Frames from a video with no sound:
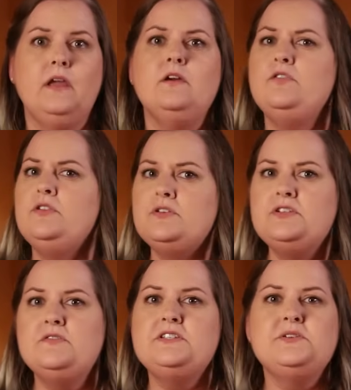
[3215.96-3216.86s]
For those
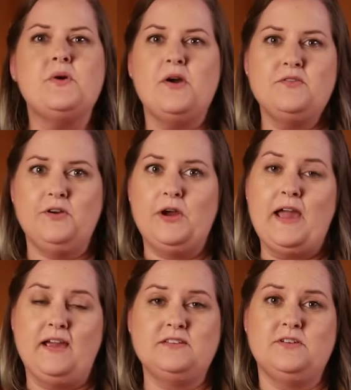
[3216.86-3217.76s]
of us who aren't very
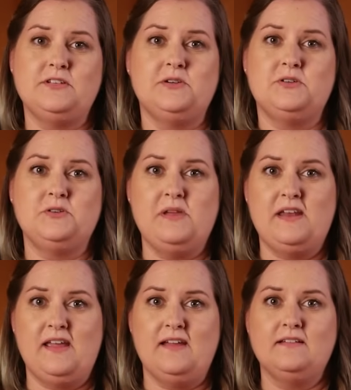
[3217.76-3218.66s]
active on social
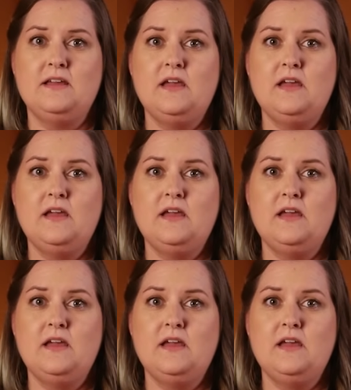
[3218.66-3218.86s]
media,